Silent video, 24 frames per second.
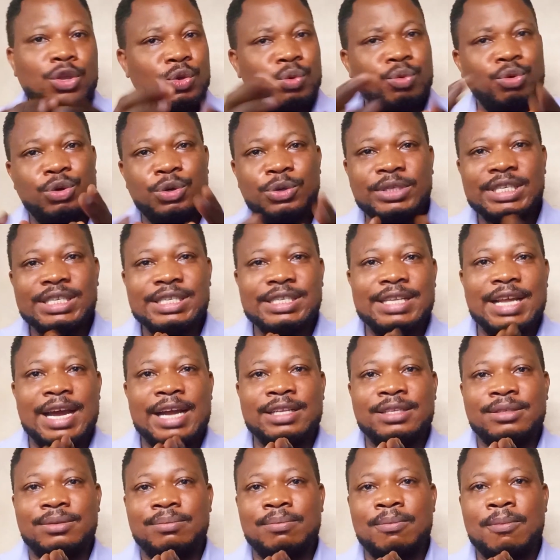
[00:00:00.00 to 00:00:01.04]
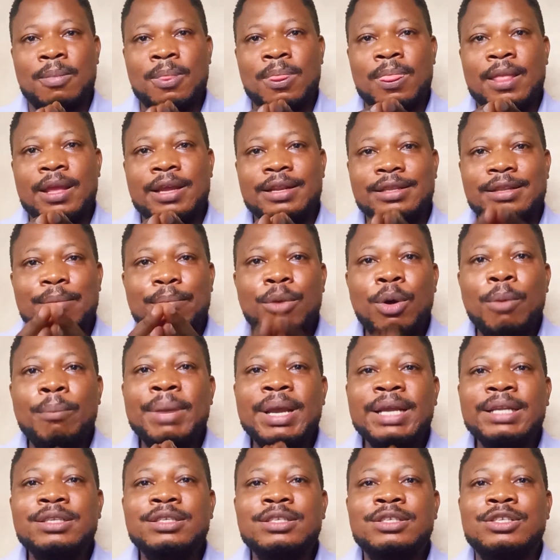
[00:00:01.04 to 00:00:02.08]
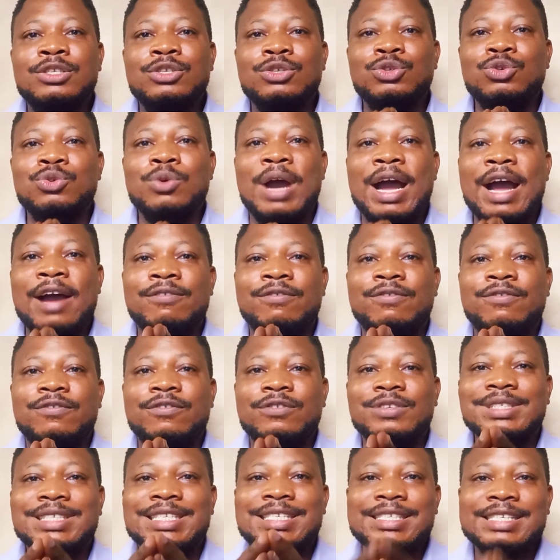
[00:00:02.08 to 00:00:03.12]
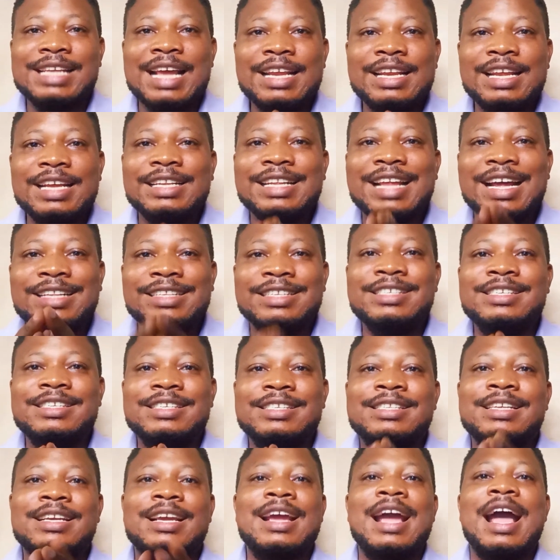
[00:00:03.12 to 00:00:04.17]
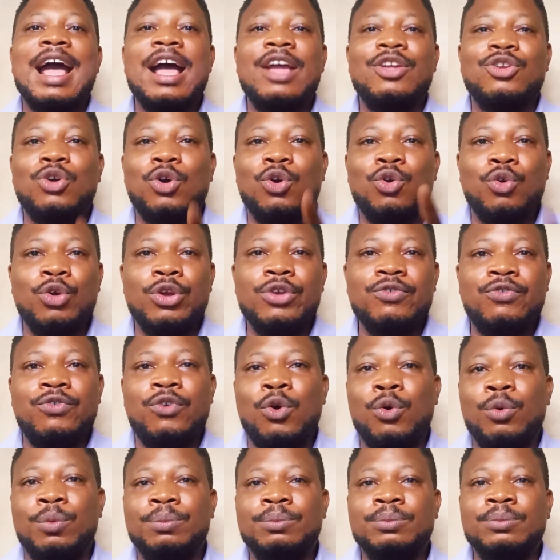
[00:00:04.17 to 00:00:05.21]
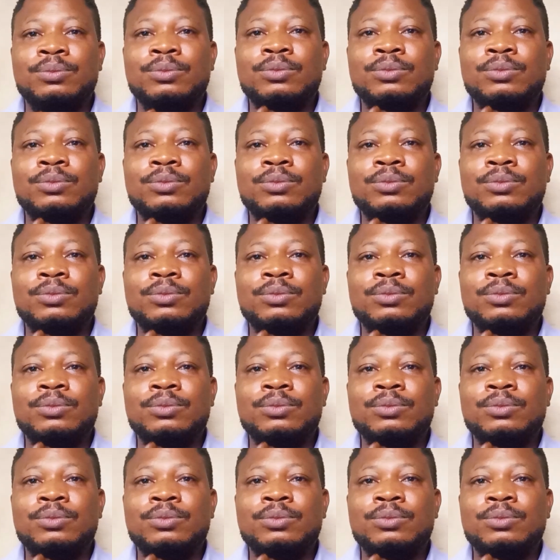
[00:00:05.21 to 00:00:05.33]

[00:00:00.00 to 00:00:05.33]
You will notice that the moment you have decided that this is the car you're going for,